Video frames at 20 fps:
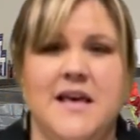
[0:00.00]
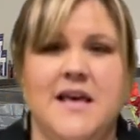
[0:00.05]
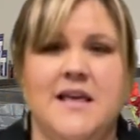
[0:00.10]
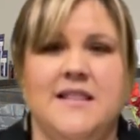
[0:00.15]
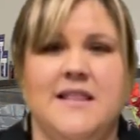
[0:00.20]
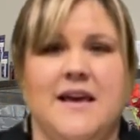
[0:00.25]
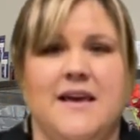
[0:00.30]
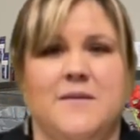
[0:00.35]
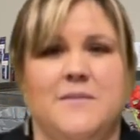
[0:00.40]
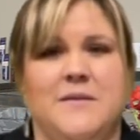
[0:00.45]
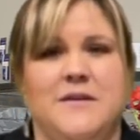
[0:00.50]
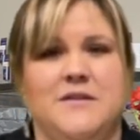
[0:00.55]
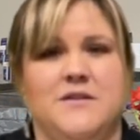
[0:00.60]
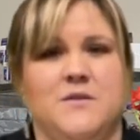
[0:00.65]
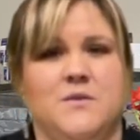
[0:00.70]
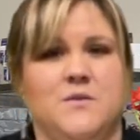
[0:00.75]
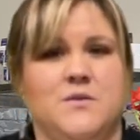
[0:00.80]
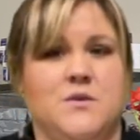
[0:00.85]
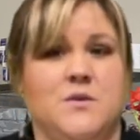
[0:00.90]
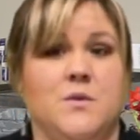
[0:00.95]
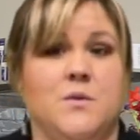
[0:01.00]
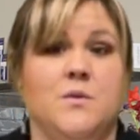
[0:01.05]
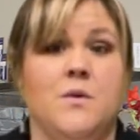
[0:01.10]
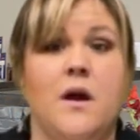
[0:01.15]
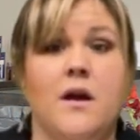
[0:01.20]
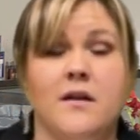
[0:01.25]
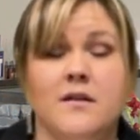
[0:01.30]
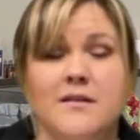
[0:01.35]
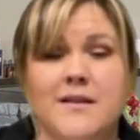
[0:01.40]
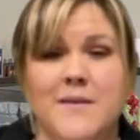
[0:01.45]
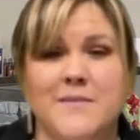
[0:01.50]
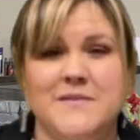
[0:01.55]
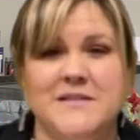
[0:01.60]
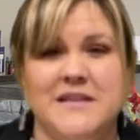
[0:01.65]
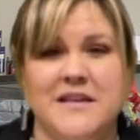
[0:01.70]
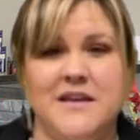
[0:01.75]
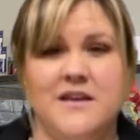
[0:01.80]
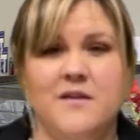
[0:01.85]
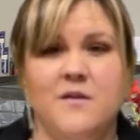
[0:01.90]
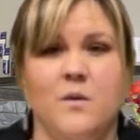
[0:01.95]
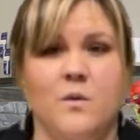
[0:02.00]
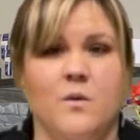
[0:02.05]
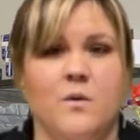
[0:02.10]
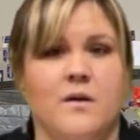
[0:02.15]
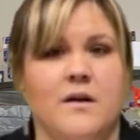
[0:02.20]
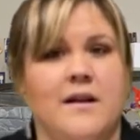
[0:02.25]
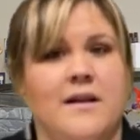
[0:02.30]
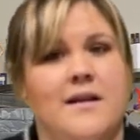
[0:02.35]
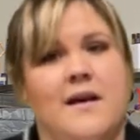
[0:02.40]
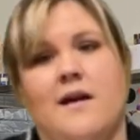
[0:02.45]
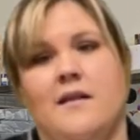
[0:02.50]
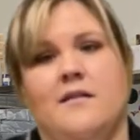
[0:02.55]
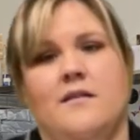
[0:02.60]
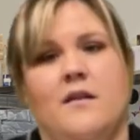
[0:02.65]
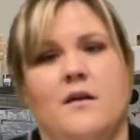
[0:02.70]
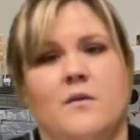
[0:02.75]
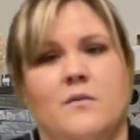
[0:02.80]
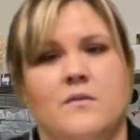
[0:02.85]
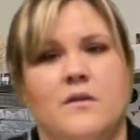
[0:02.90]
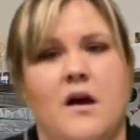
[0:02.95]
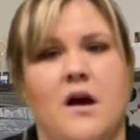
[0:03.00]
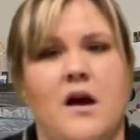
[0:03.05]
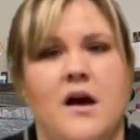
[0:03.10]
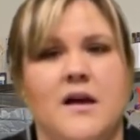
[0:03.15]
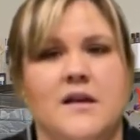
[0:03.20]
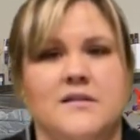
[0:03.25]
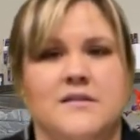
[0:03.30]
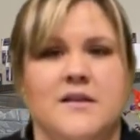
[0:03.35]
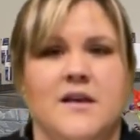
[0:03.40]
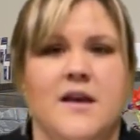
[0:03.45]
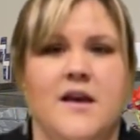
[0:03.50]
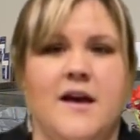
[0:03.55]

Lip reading: that can be due to narcolepsy or an unknown cause